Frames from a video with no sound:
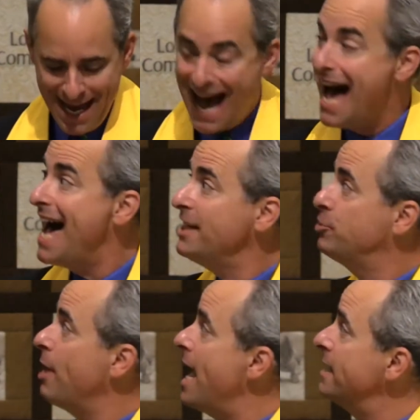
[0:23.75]
I
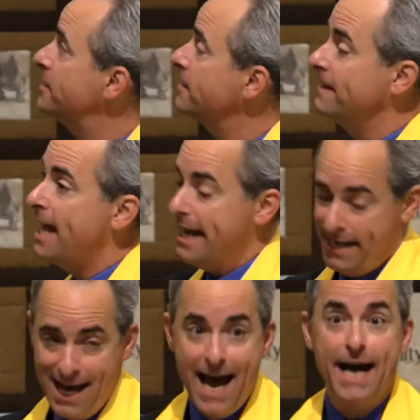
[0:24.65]
dress like
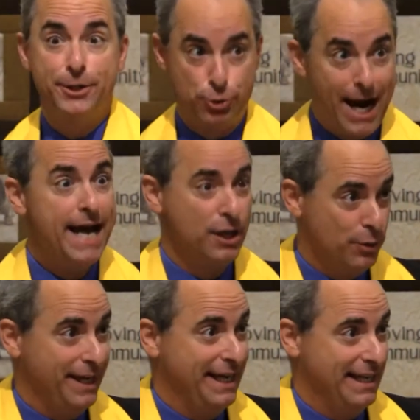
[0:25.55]
a drag
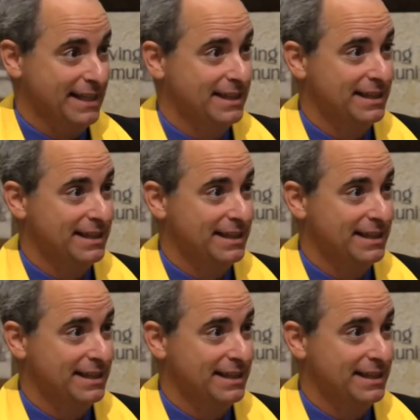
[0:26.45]
queen.